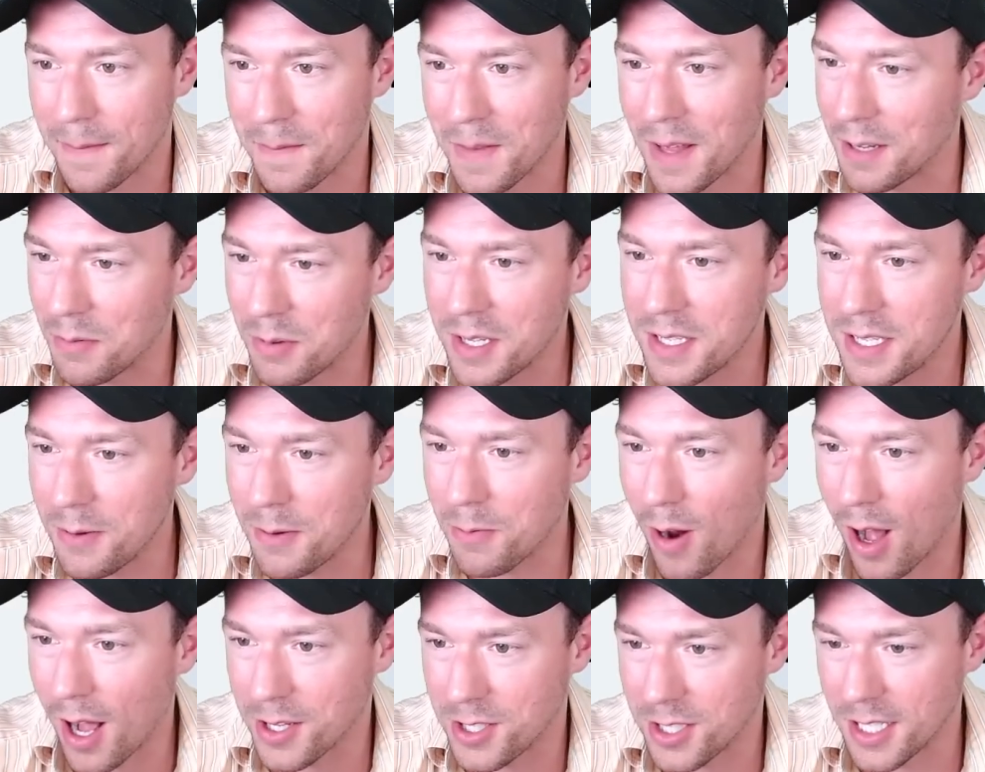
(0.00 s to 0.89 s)
I'm gonna see
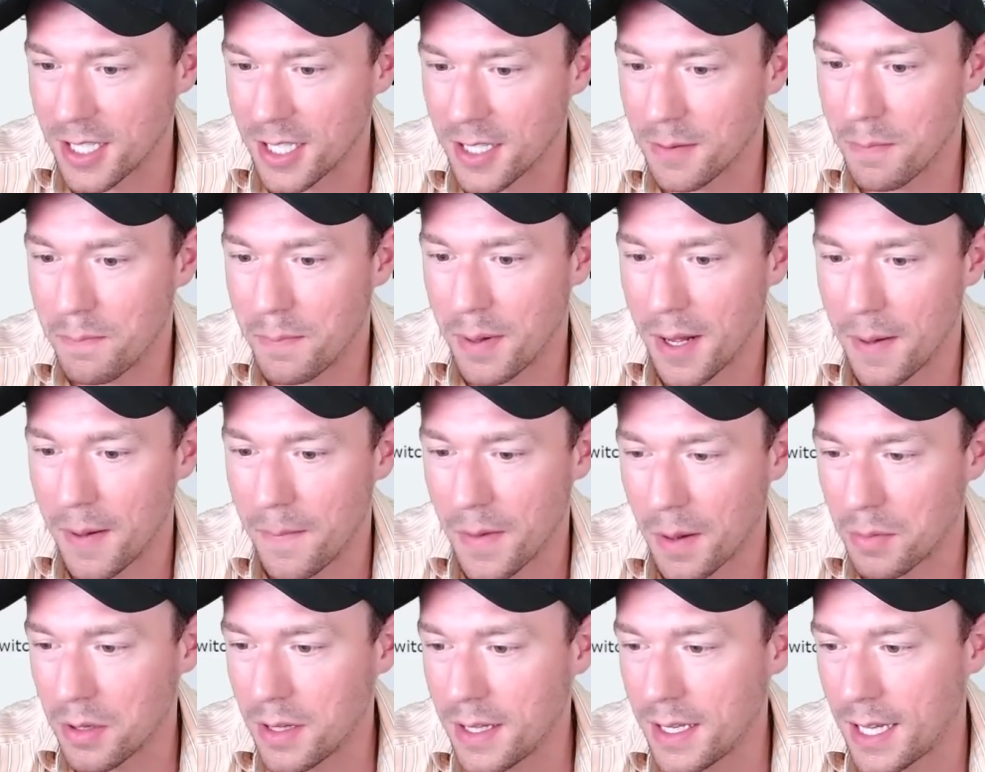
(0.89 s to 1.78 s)
Rachi, but
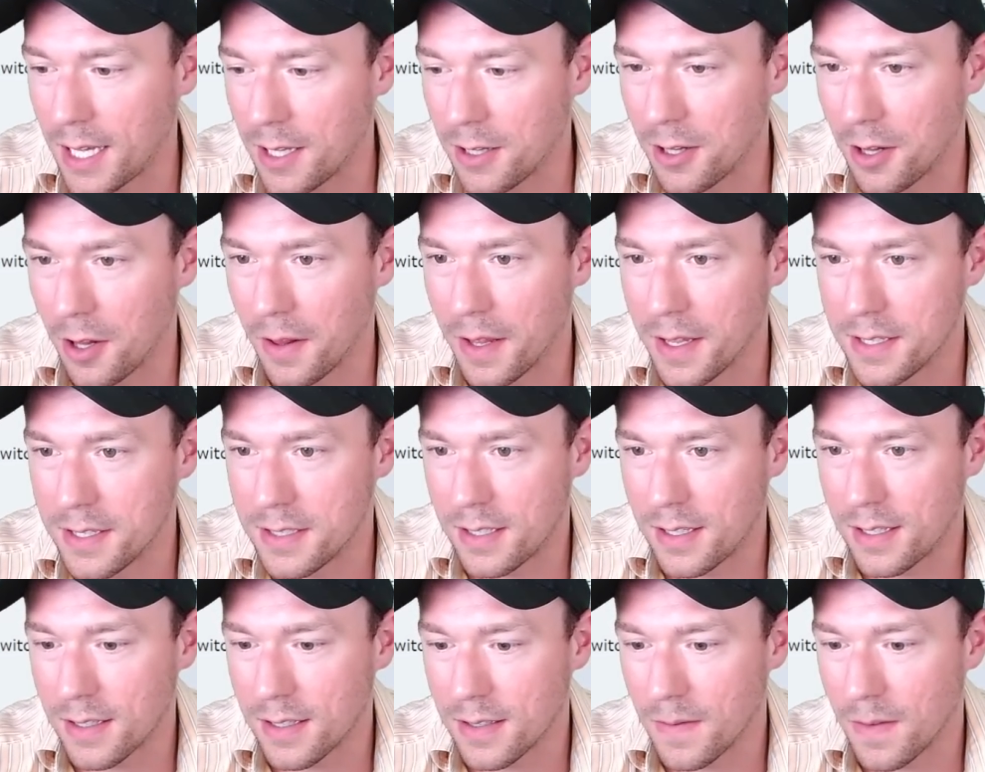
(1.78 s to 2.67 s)
I'm gonna lead
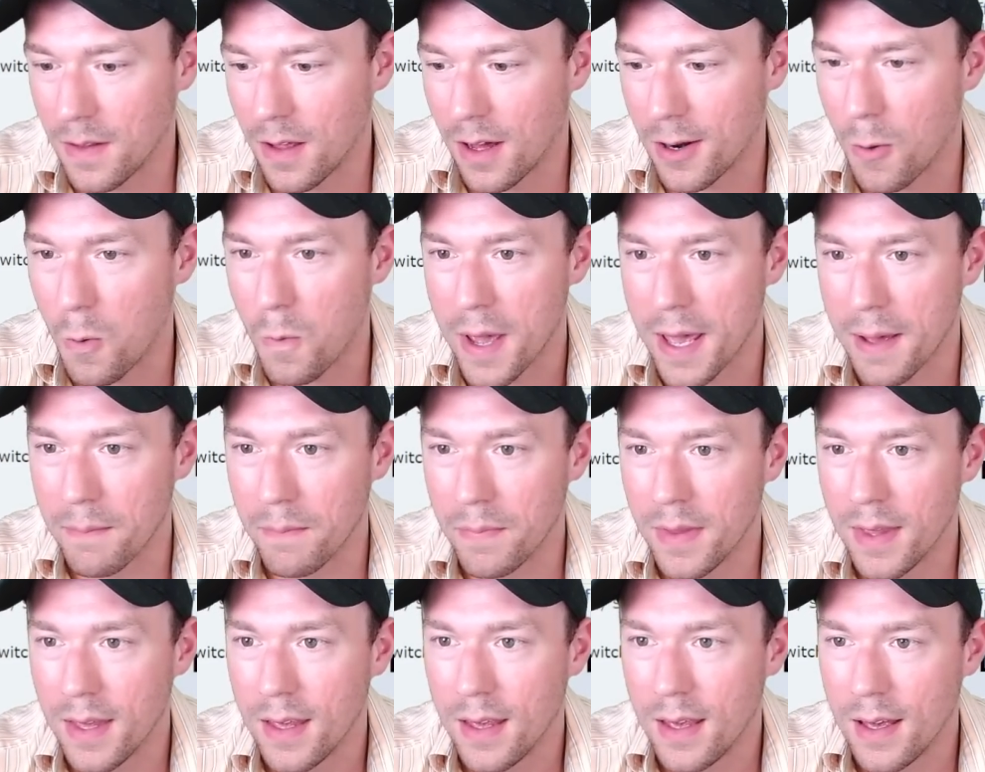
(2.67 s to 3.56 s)
Heliolisk on a
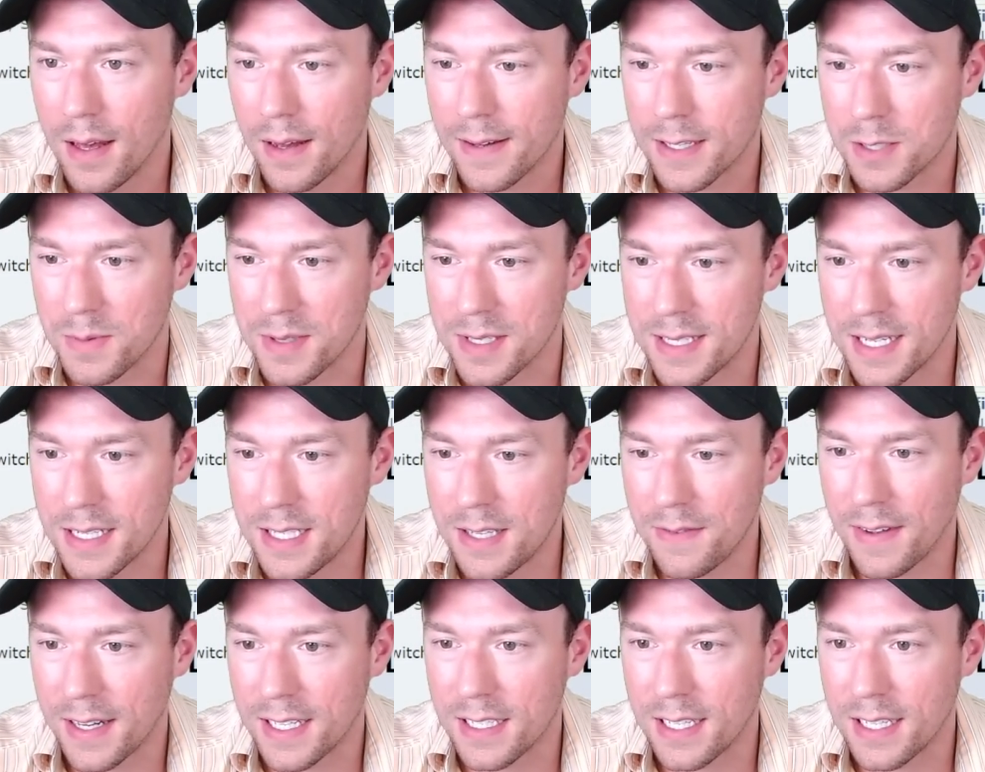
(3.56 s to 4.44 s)
whim. So instead,
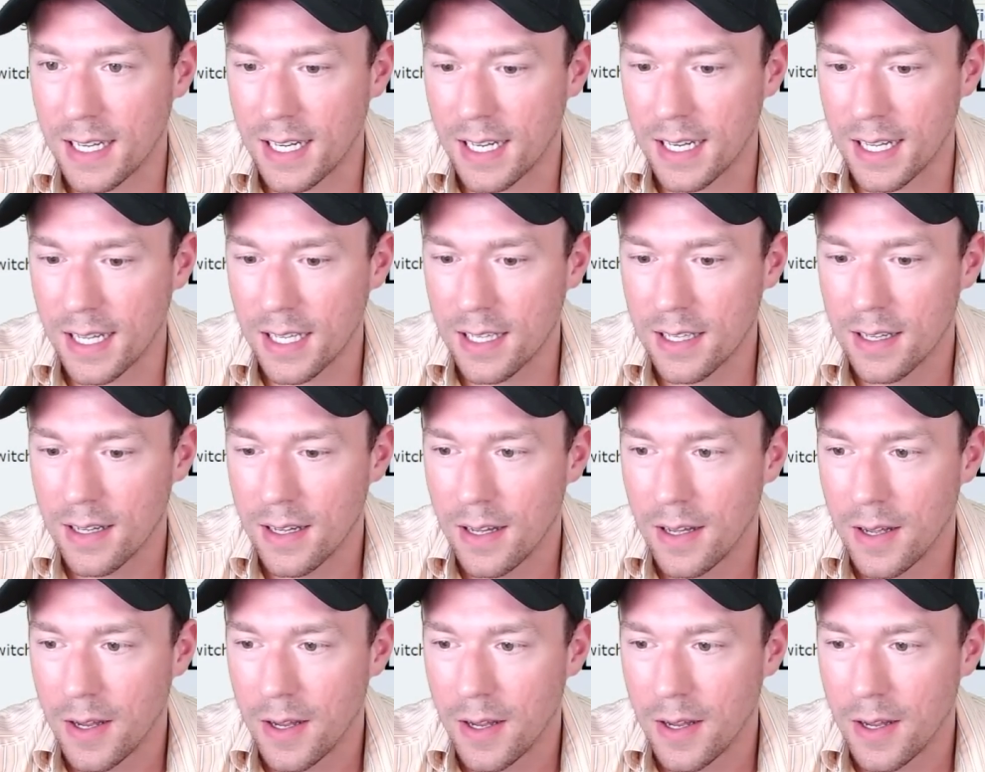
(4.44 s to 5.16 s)
see Victini.